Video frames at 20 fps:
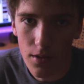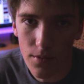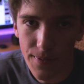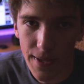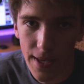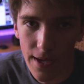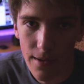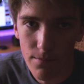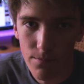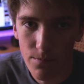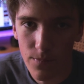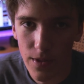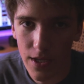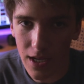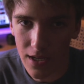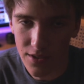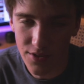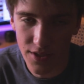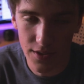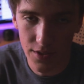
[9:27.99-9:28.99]
Yeah,
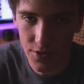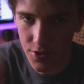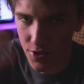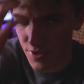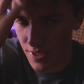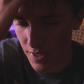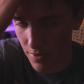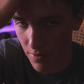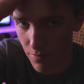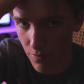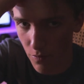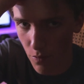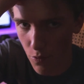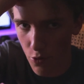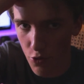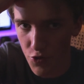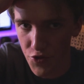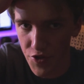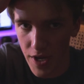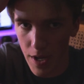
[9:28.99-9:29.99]
like I said, this is technically
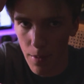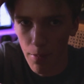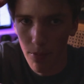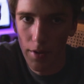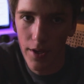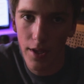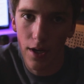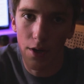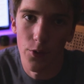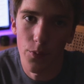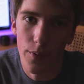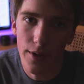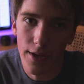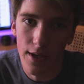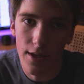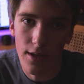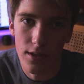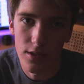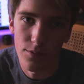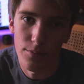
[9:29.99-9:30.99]
Thursday. I plan on doing
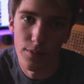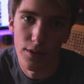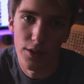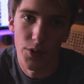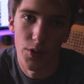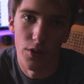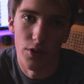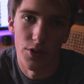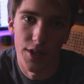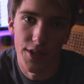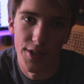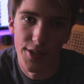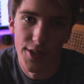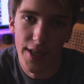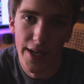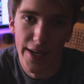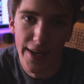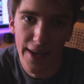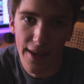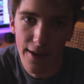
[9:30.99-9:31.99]
it as many Thursdays as
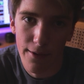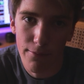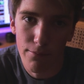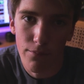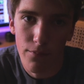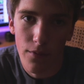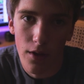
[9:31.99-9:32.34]
I can.